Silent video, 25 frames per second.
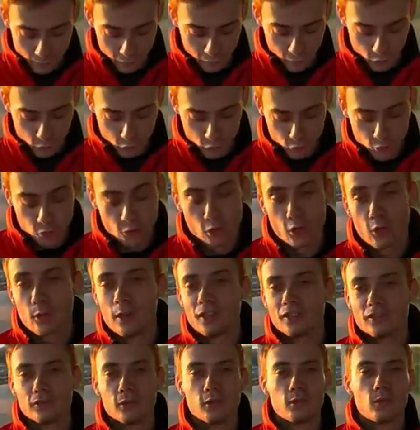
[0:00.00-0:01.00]
But for sure, you
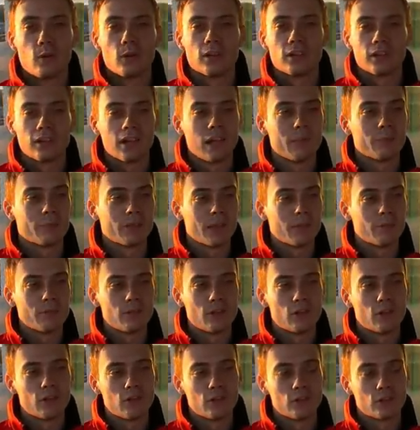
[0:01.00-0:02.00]
always look what lap time
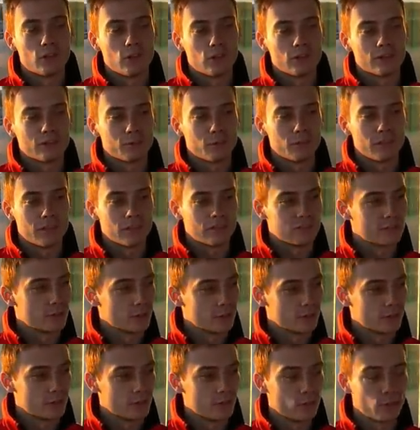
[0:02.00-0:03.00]
the other does. But it's
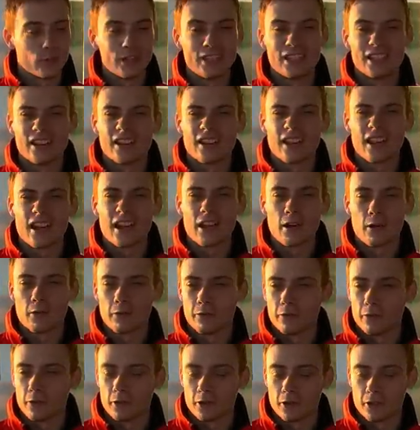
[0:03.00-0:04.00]
not the criteria
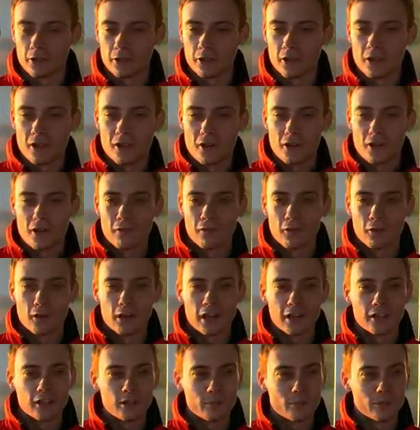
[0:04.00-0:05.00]
of uh, yeah. of a
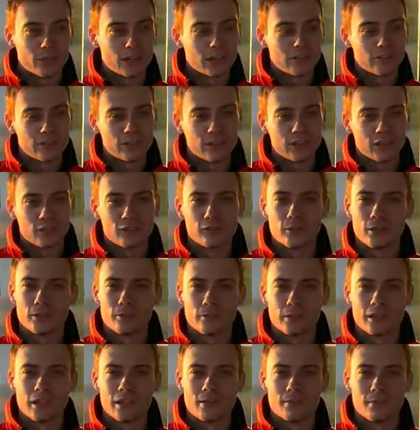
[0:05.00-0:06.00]
lineup, and I think that's what
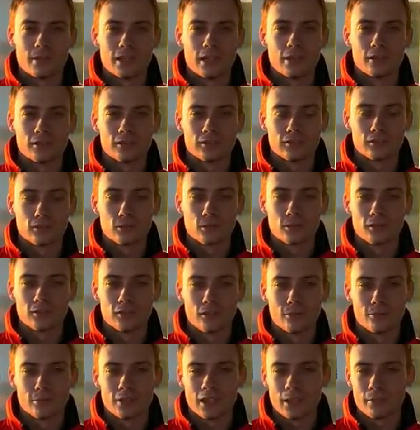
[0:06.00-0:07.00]
can make us strong
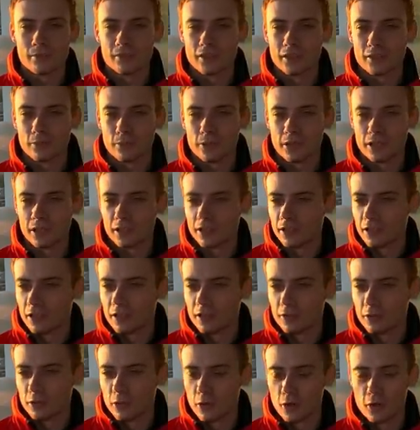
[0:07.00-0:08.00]
sometimes. That we
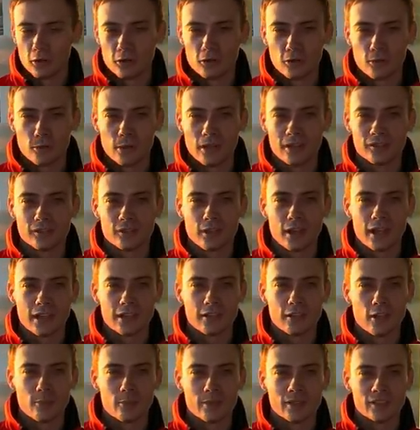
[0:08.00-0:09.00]
know how to raise the
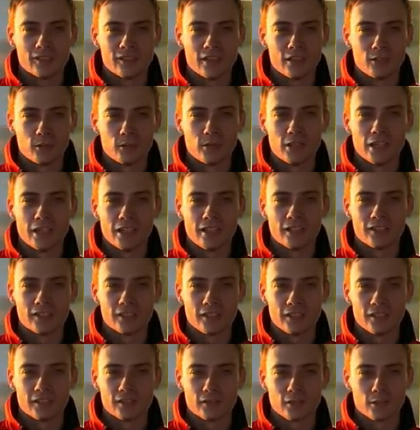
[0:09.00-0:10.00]
hand up and say today
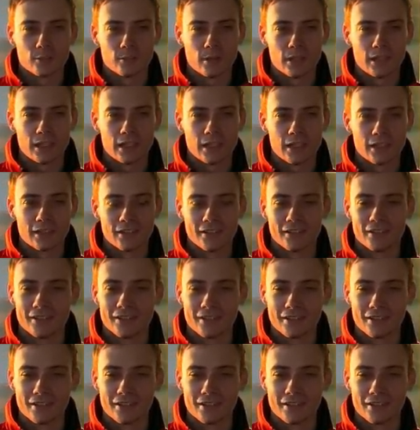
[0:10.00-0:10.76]
is, is not my day.